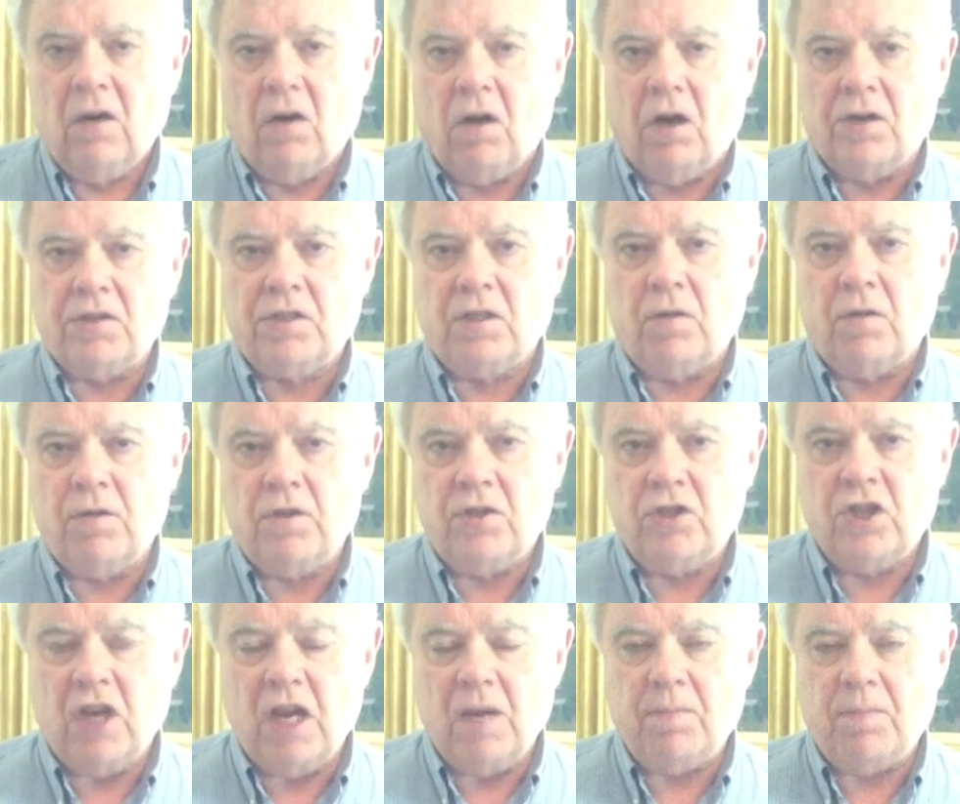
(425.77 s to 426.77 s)
Also the
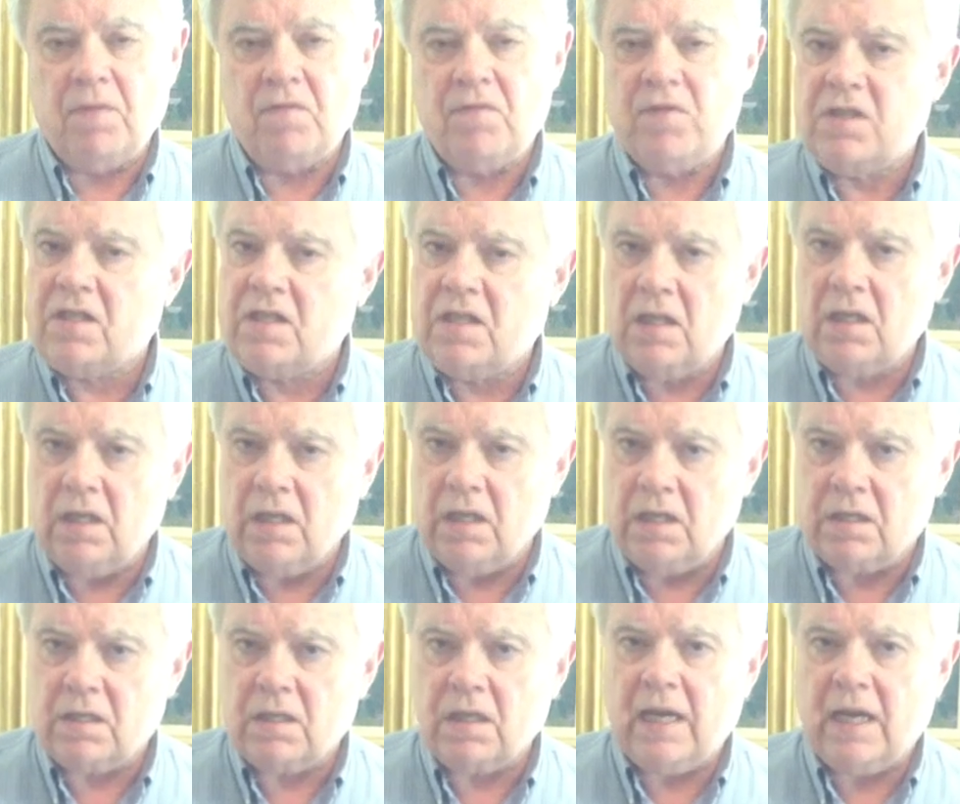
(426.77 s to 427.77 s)
shape of the
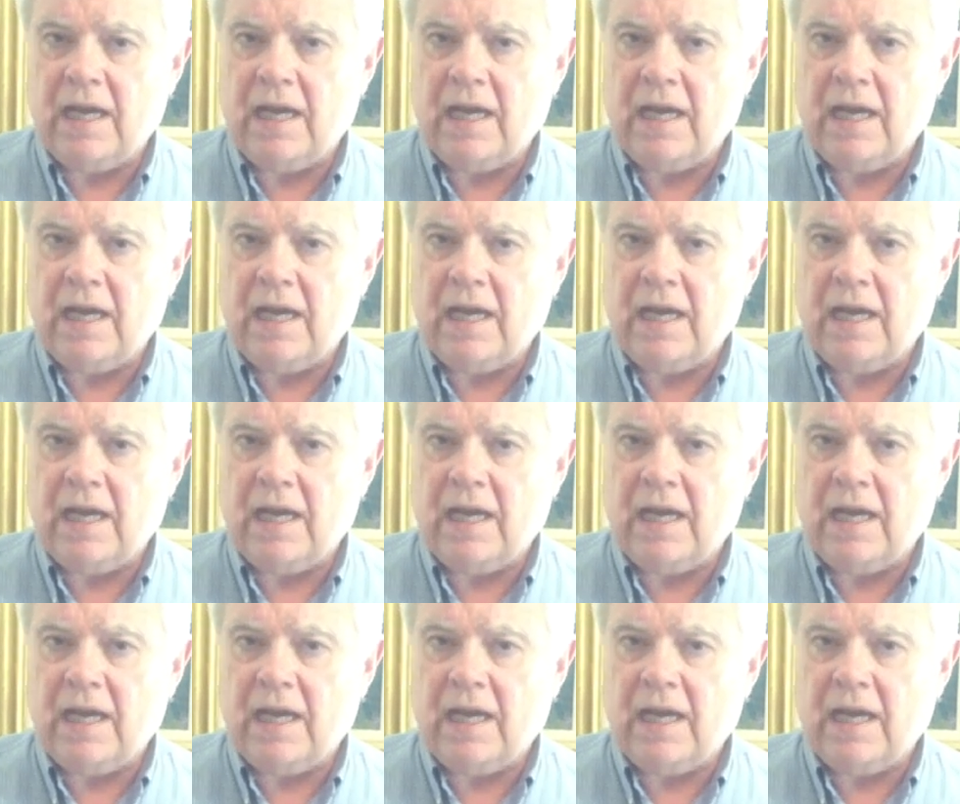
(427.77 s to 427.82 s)
states.